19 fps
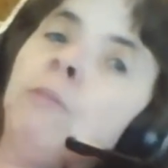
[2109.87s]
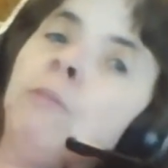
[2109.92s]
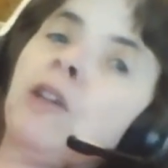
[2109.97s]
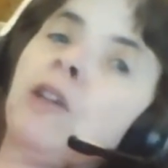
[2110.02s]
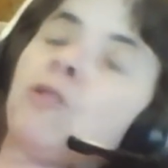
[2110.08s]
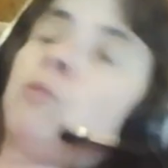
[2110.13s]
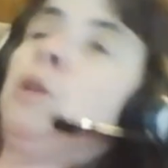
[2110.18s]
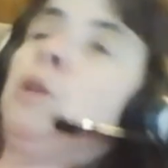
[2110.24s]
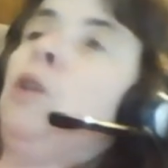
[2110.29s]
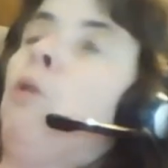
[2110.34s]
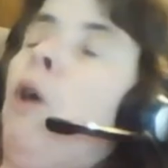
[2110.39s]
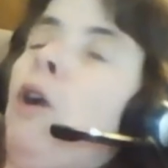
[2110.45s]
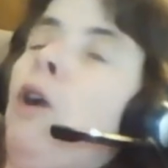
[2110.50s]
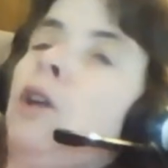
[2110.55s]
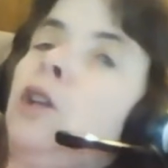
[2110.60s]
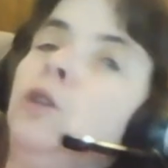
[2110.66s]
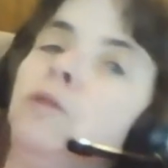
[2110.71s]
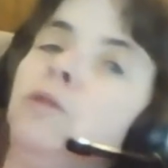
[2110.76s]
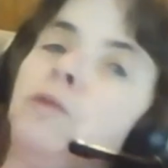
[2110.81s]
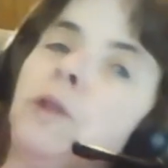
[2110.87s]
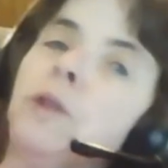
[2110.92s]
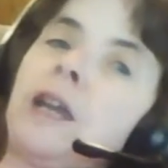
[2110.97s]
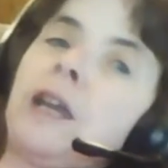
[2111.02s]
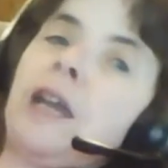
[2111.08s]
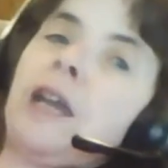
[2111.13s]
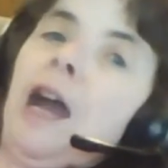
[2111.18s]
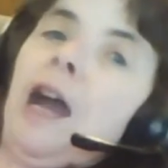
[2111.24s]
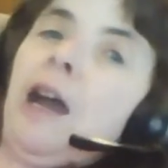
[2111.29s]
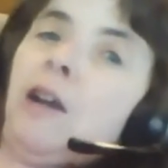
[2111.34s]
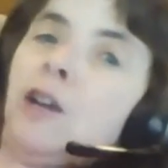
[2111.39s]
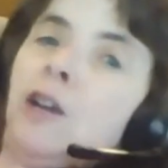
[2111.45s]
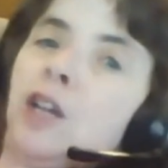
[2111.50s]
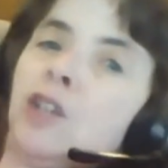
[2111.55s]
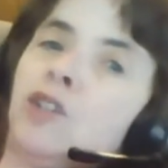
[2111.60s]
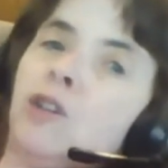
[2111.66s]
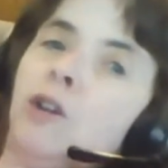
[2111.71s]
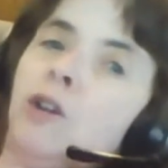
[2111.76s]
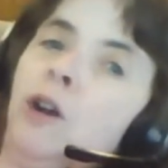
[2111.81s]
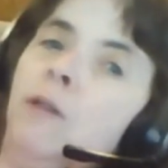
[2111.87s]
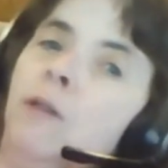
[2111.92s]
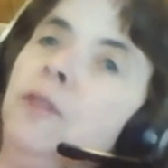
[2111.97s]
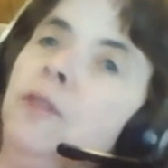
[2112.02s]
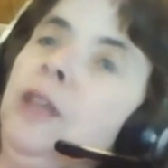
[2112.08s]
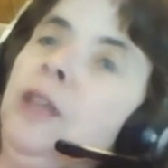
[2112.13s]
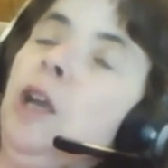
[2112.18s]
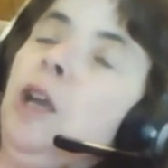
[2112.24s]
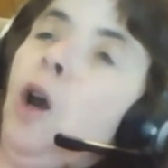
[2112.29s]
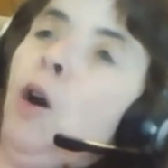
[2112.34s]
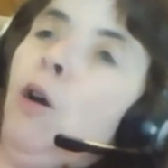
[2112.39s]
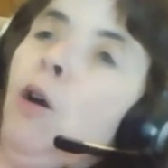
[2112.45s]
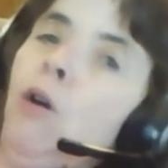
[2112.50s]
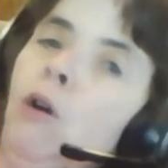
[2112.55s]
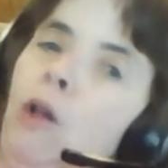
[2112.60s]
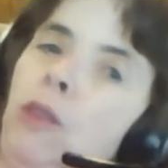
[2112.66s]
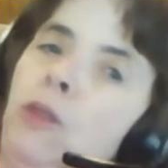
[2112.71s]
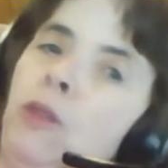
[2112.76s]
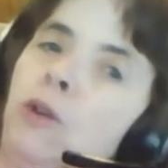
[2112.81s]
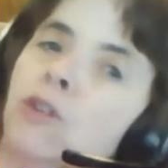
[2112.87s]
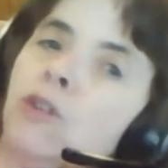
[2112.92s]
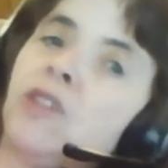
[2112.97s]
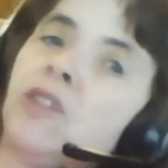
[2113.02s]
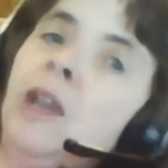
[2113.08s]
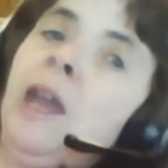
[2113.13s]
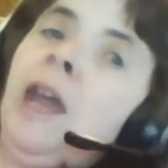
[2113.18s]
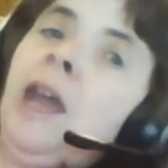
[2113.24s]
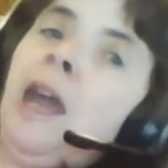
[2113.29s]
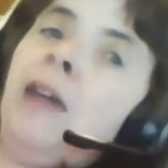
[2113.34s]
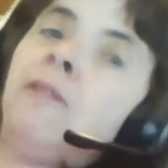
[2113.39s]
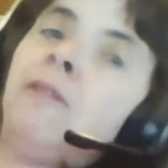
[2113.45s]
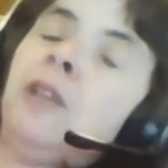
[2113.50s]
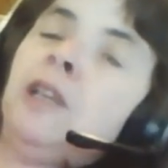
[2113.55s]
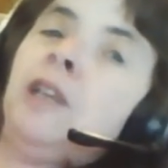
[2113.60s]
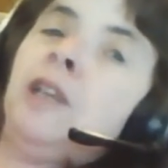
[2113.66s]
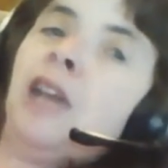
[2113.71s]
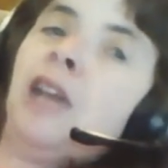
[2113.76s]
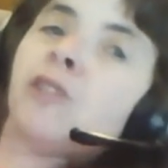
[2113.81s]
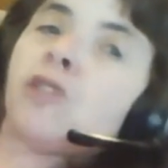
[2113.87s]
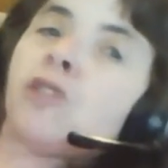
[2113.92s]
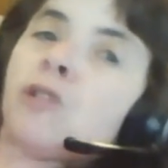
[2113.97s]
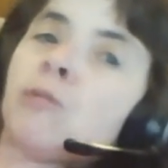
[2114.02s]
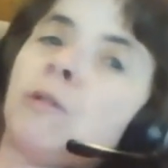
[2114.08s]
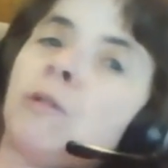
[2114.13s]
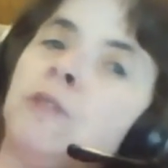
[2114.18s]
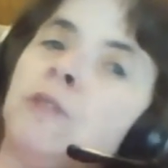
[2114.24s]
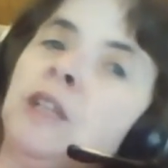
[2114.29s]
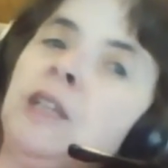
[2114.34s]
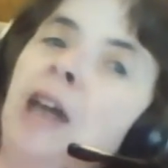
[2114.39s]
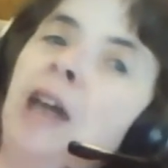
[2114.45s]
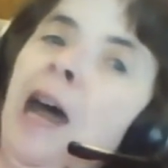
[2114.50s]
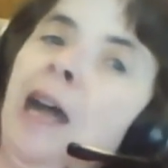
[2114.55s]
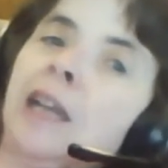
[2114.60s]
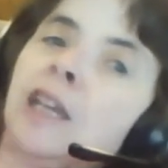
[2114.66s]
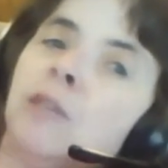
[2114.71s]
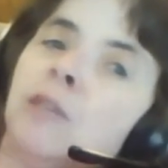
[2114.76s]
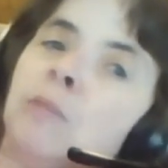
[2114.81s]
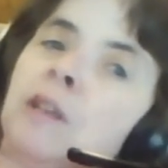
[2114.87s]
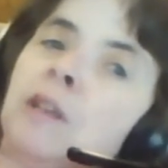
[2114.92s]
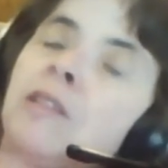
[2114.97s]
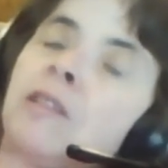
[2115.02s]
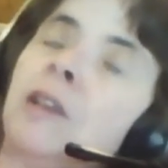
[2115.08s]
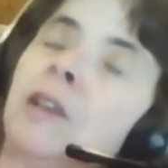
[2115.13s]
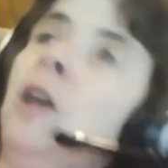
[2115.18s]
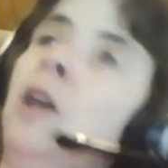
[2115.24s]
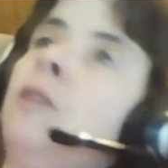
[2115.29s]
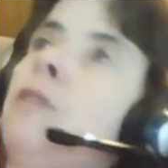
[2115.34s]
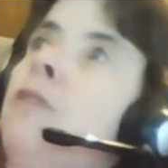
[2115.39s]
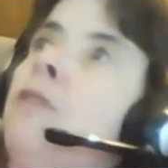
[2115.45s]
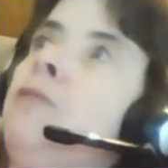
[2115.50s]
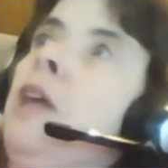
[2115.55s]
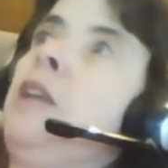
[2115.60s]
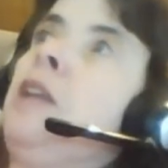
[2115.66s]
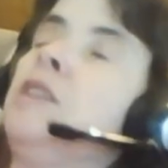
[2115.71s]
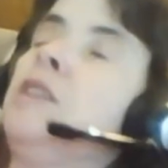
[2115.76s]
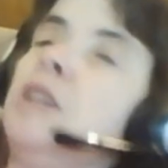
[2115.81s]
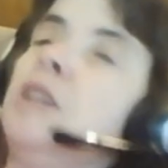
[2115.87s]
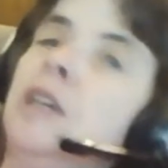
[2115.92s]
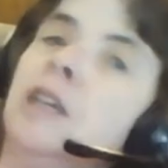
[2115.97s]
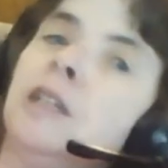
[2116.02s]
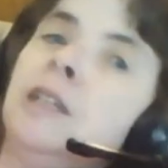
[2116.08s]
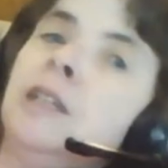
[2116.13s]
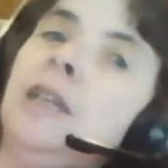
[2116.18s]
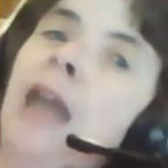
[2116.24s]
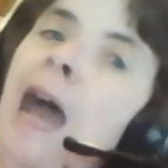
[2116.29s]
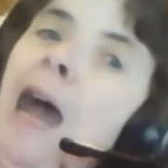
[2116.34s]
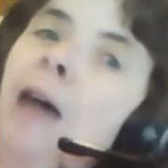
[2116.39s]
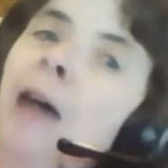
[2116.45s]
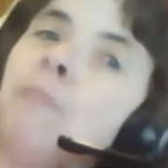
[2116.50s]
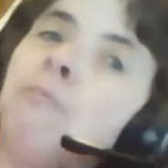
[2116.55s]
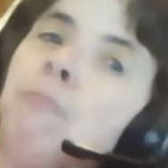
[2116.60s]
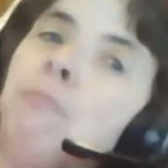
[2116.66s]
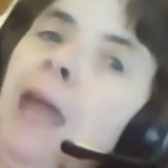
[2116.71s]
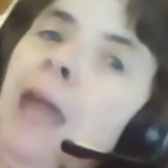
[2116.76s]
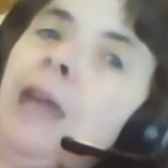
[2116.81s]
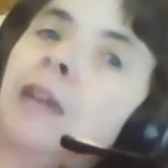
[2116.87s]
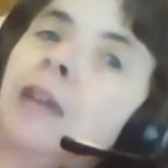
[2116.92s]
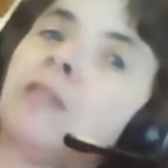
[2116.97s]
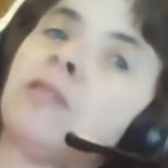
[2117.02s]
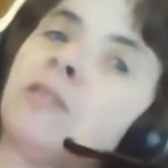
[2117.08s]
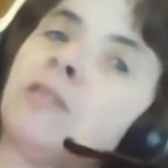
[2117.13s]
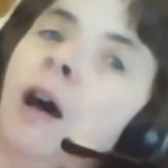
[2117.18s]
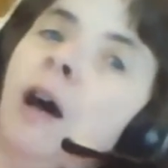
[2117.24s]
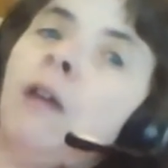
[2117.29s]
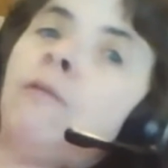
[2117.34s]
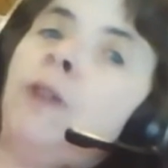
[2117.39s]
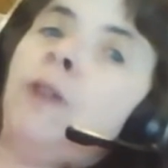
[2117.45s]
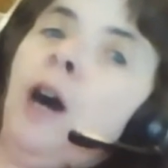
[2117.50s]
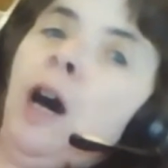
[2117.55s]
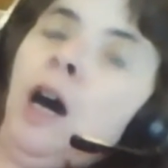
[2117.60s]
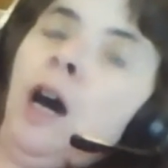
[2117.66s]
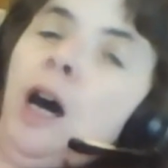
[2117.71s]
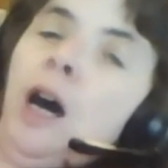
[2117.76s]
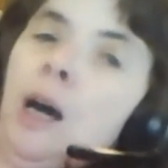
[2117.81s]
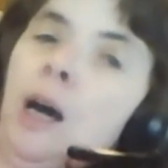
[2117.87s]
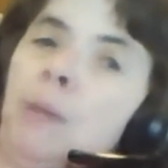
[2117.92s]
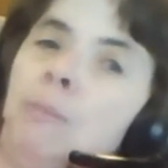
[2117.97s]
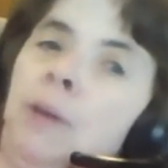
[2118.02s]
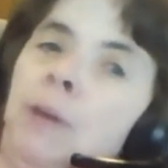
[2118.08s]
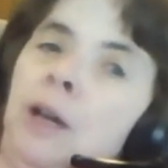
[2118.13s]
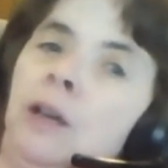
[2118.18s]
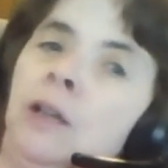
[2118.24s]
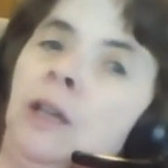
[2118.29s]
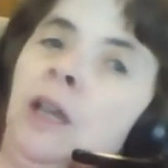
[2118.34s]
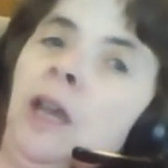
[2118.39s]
Because when you argue for the character of the authors and the nature of the documents, that they did not make stuff up,